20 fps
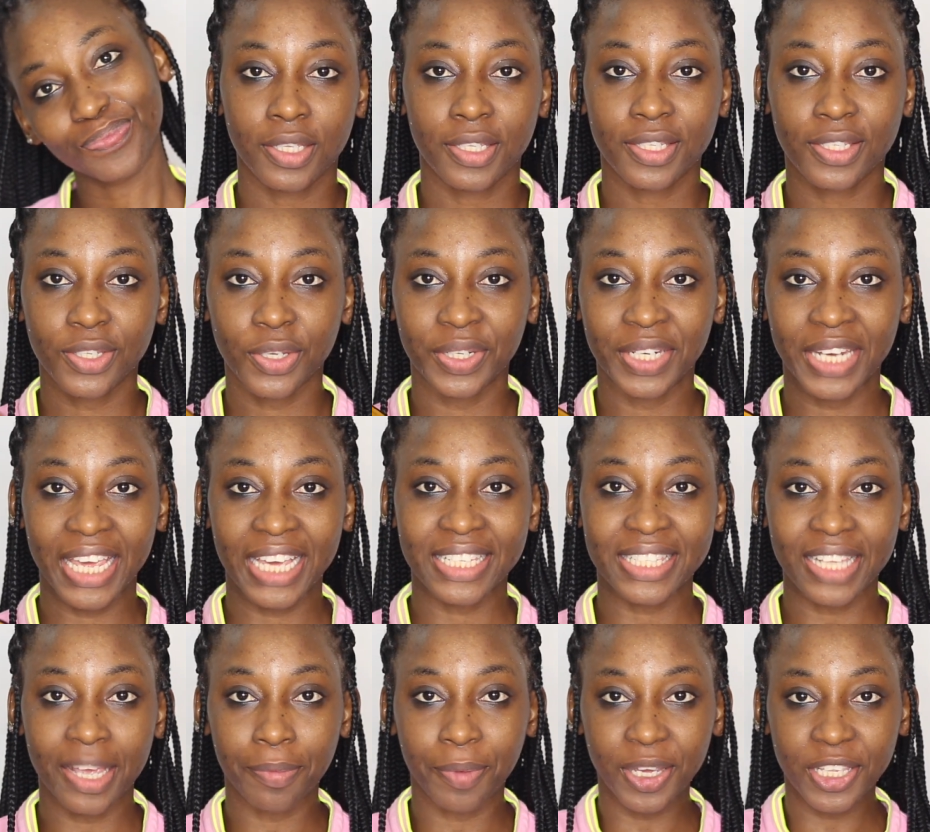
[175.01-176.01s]
So
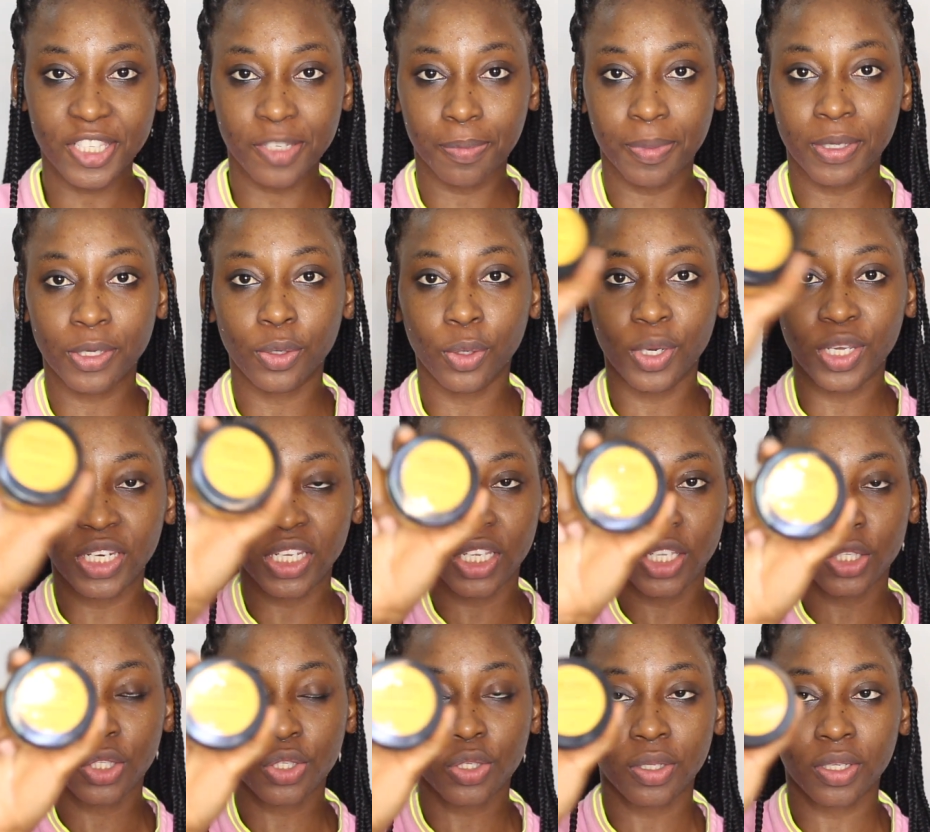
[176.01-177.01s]
next I'm going to be going
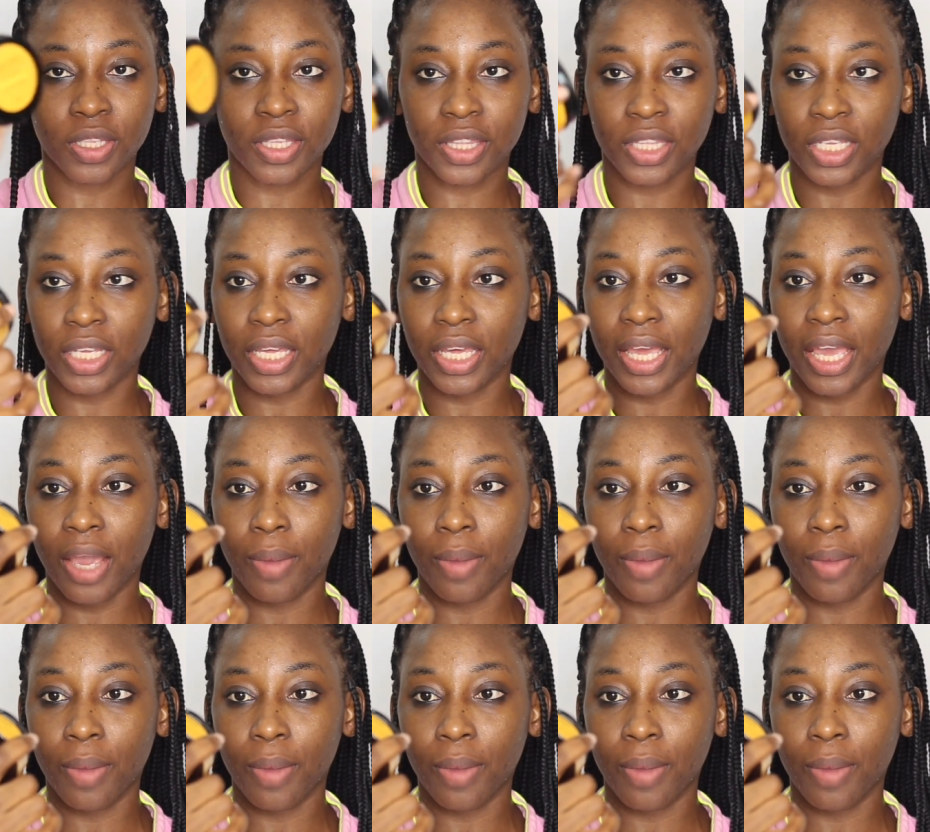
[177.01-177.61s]
into the